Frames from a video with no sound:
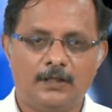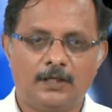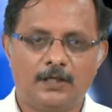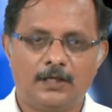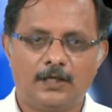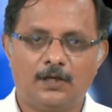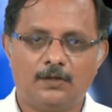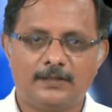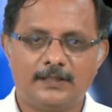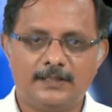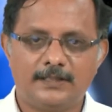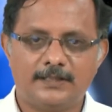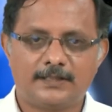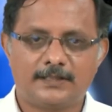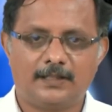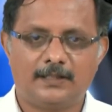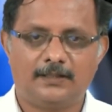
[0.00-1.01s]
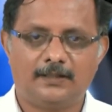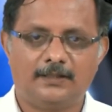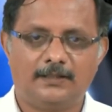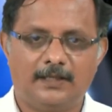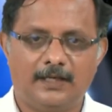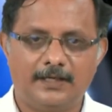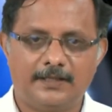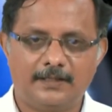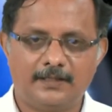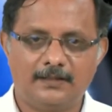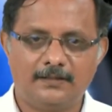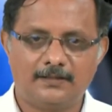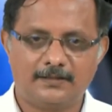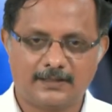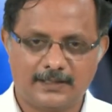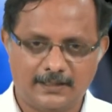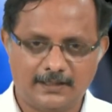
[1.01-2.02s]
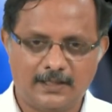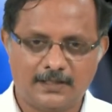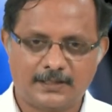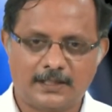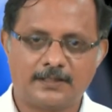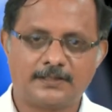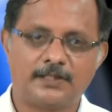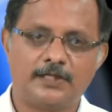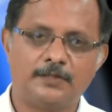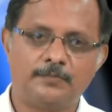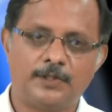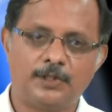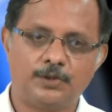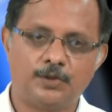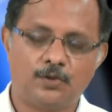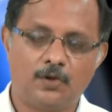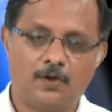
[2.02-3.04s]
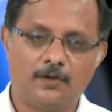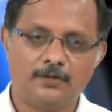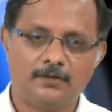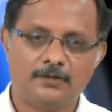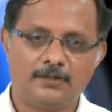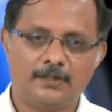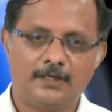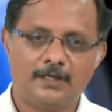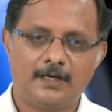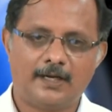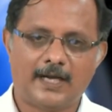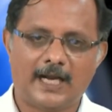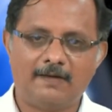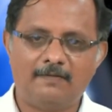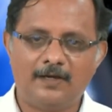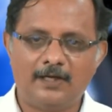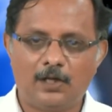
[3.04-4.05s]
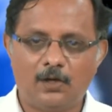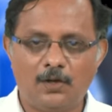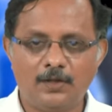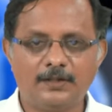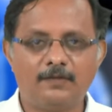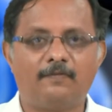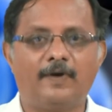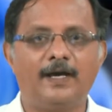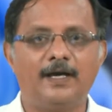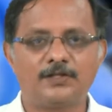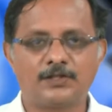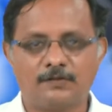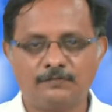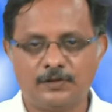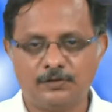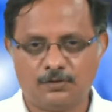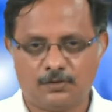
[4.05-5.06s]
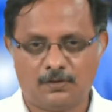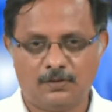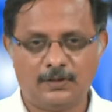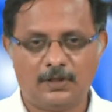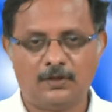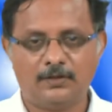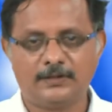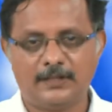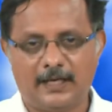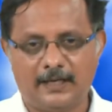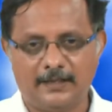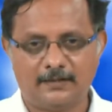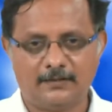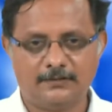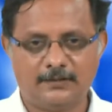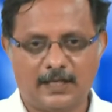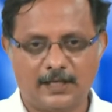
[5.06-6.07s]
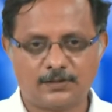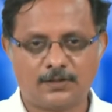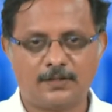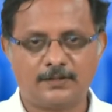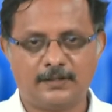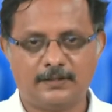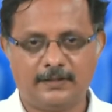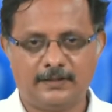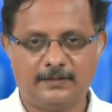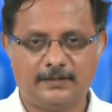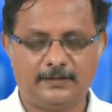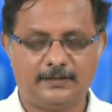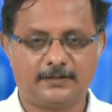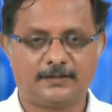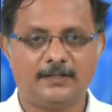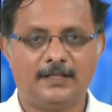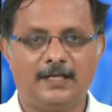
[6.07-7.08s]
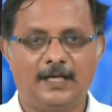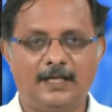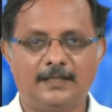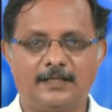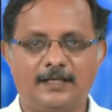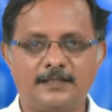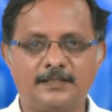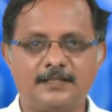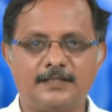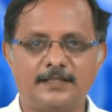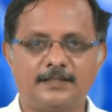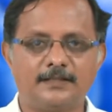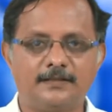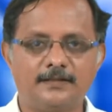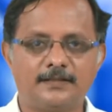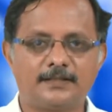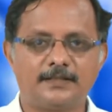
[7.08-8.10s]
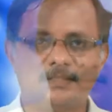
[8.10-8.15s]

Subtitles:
Now, these electrical signals that are generated by the neuron travel along the wires of the neuron, along the axons and dendrites, and that is the signals